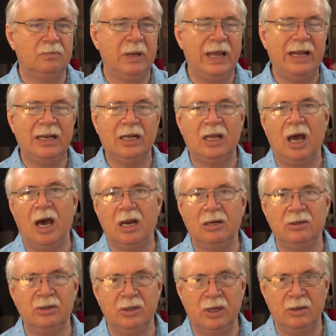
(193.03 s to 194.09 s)
Play
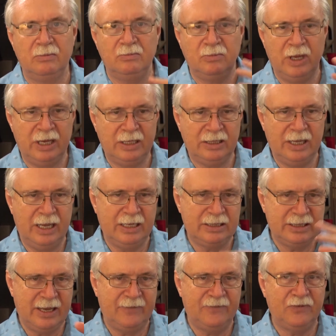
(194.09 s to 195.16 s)
legato uh,
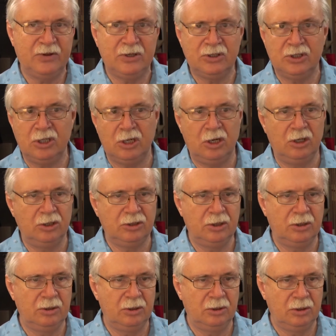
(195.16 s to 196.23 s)
except for the slurs.
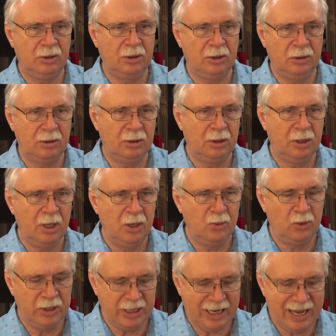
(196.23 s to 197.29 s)

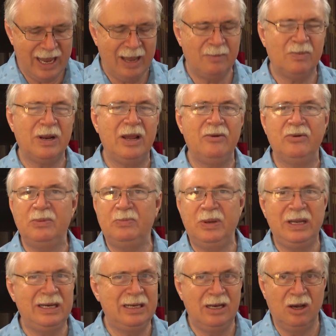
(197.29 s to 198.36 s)
You can't play
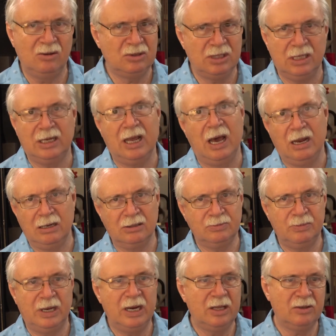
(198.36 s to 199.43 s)
repeated notes legato, but